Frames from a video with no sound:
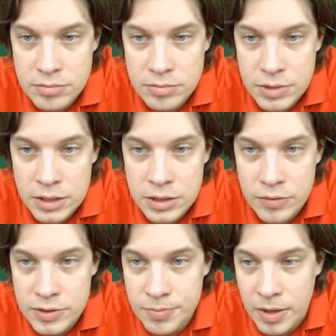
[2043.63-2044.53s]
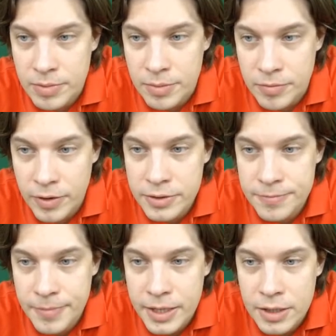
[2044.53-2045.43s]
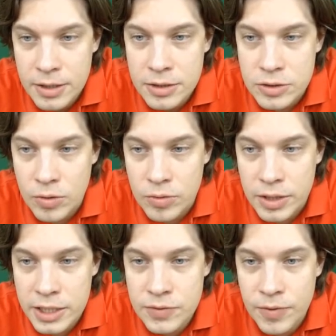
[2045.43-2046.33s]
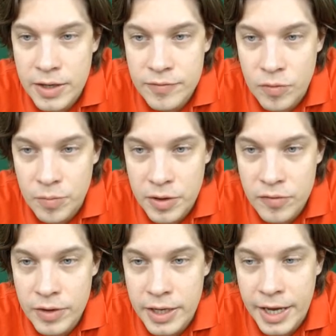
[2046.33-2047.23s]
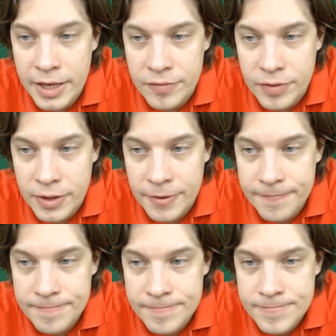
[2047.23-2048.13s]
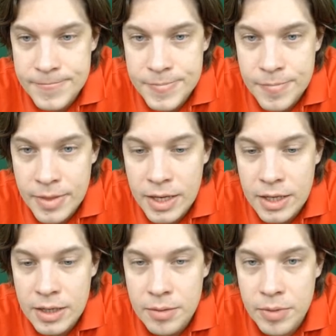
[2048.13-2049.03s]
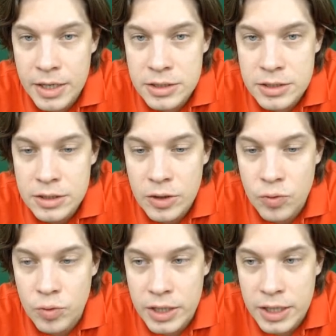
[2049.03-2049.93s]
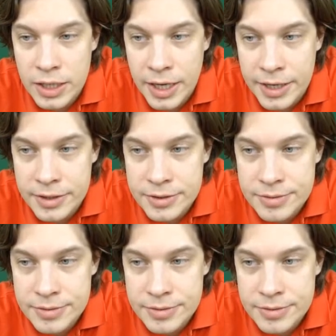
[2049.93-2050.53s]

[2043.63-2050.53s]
a serious problem, right? So that's why after b3, a3, but rook e8